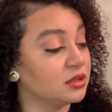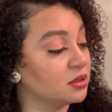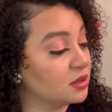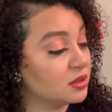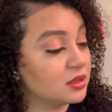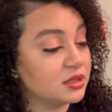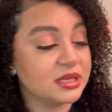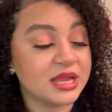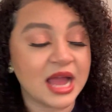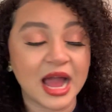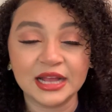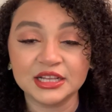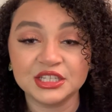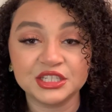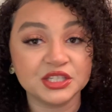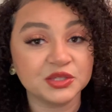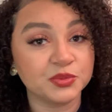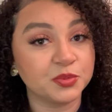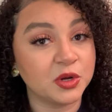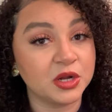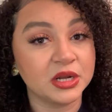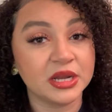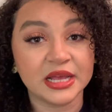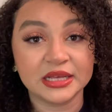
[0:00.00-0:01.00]
Not just
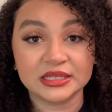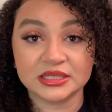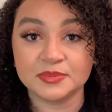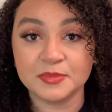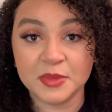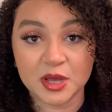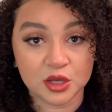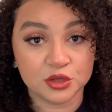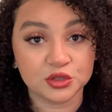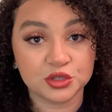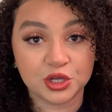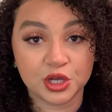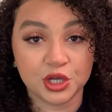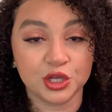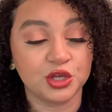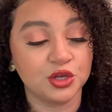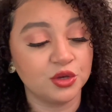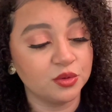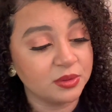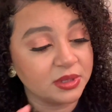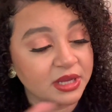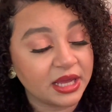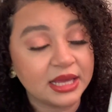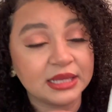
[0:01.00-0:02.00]
one that smells good.
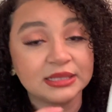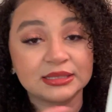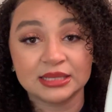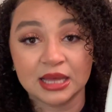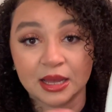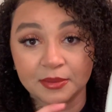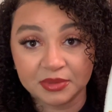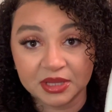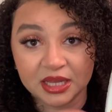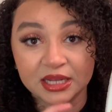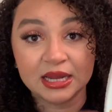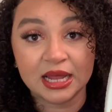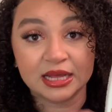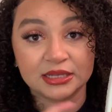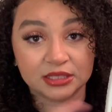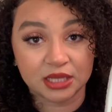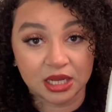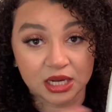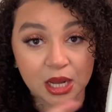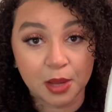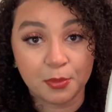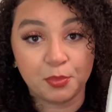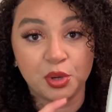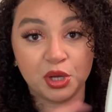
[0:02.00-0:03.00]
You need something that's
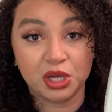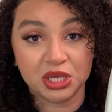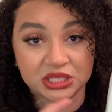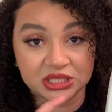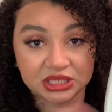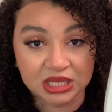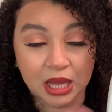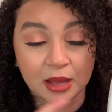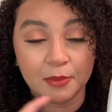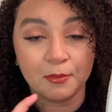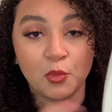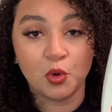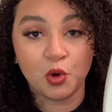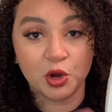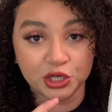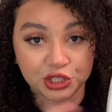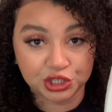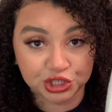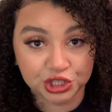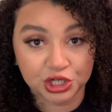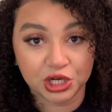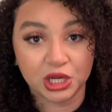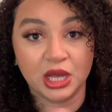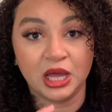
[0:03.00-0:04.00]
going to put some
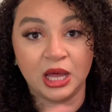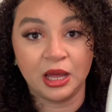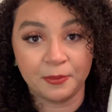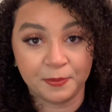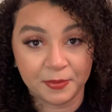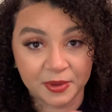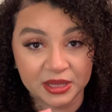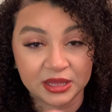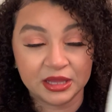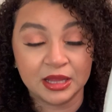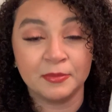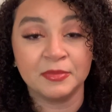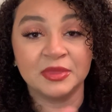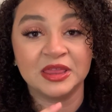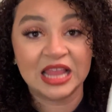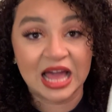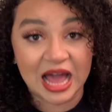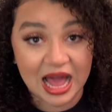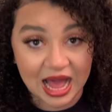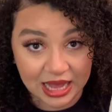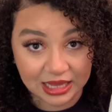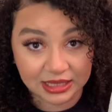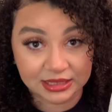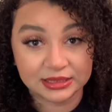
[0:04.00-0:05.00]
moisture up in them
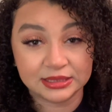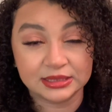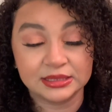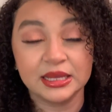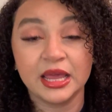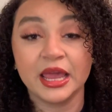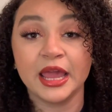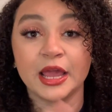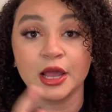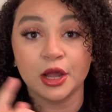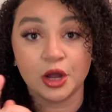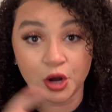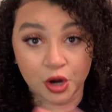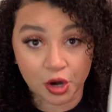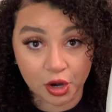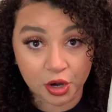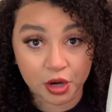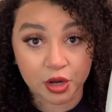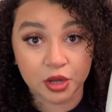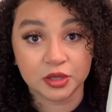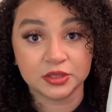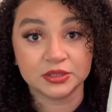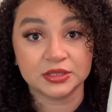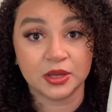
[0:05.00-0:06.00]
locks and
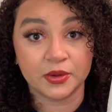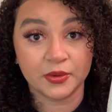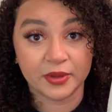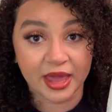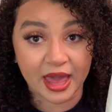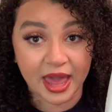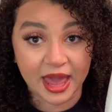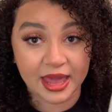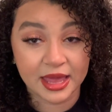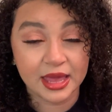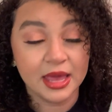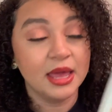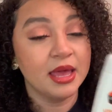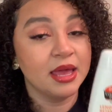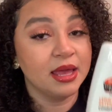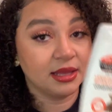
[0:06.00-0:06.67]
curls, okay?